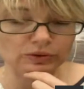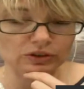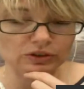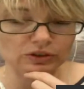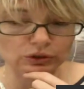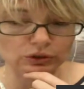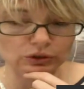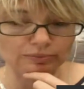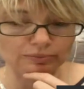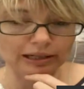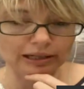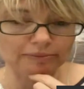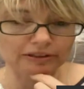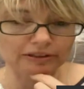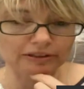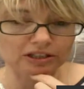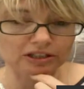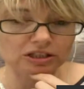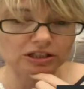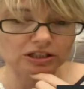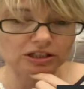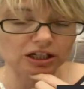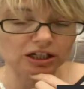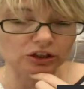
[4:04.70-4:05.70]

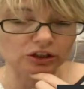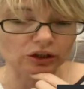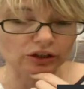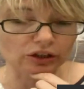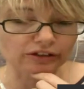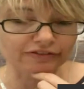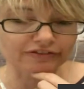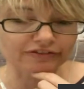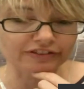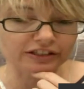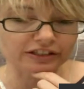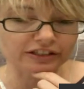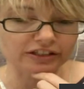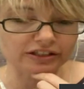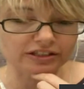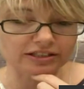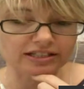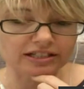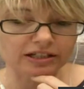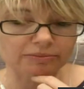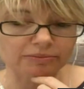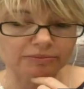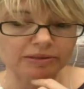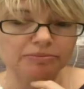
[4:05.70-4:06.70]
publish a lot of videos,
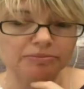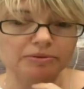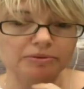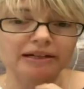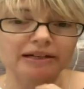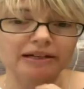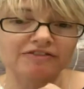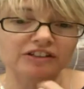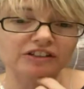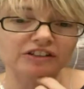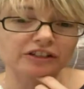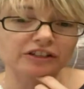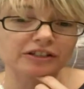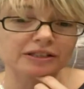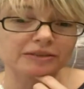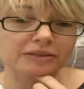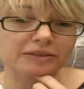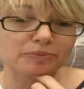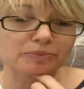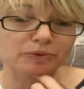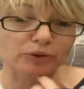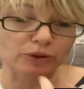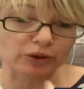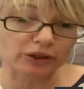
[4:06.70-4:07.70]
help people make videos,
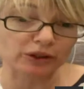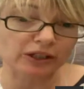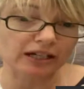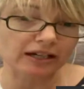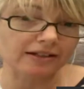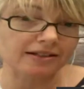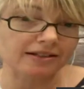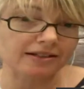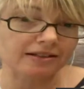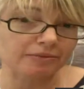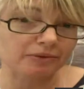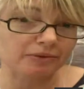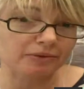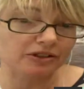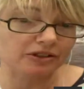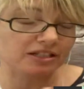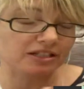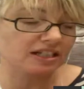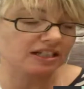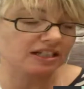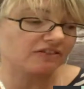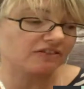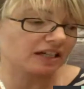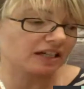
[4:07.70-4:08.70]
broadcast them on
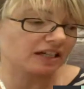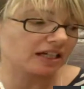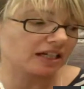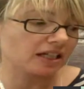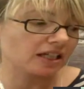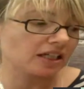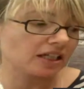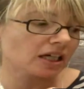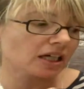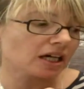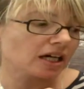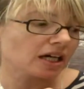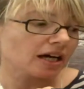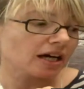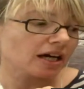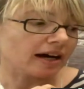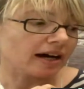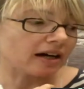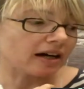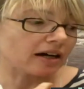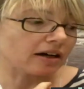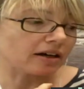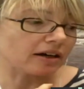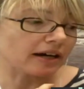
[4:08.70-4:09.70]
TV,
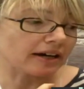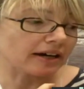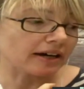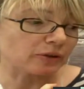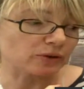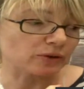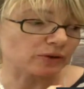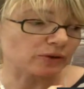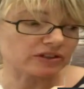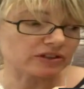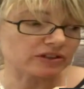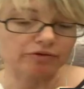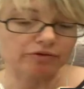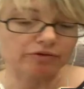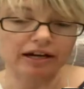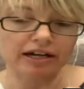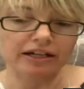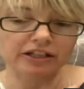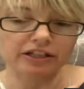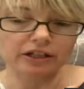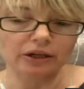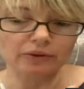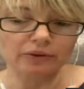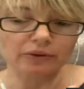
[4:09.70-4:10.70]
and also
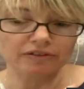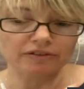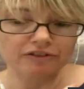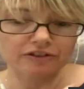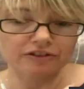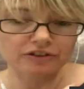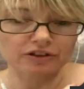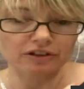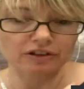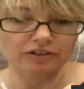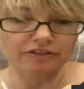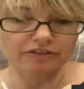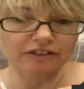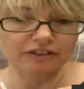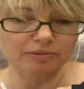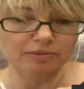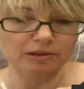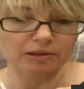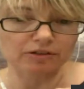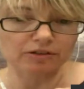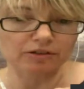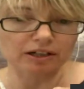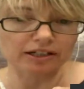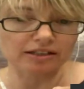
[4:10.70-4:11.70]
radio and photography, but
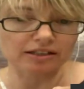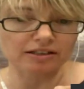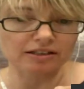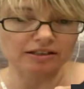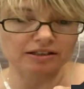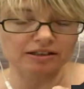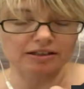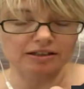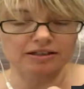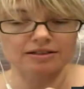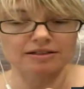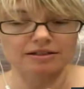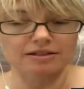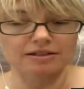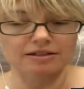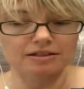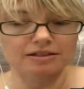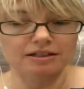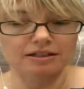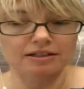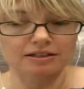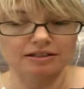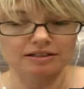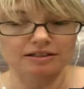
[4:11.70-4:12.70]
writing
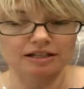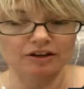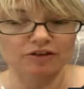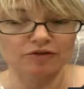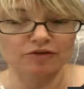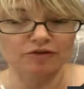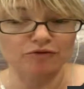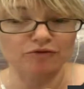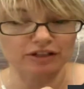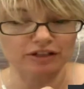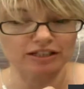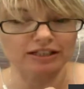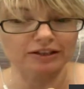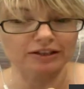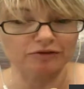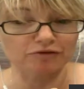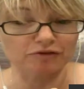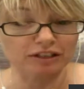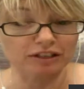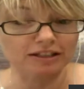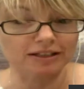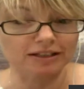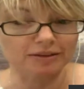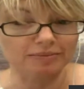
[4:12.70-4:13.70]
is a really,
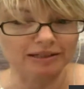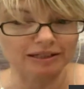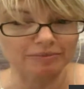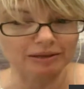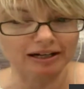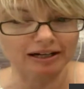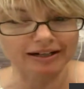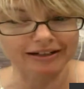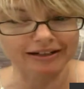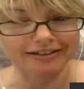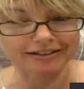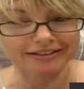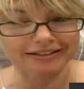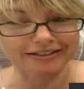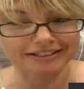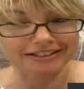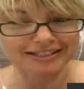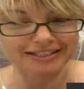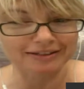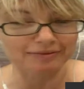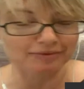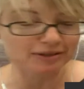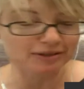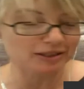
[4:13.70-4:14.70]
really big part, and it
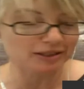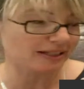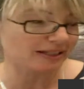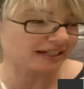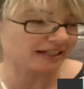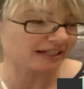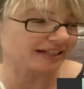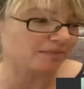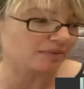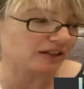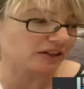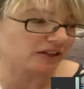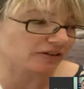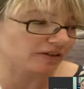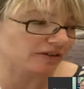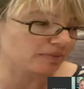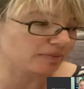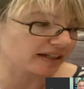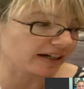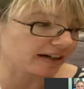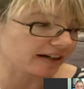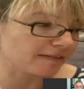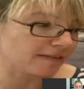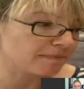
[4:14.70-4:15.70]
seems to be getting bigger and
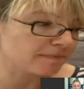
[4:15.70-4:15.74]
bigger.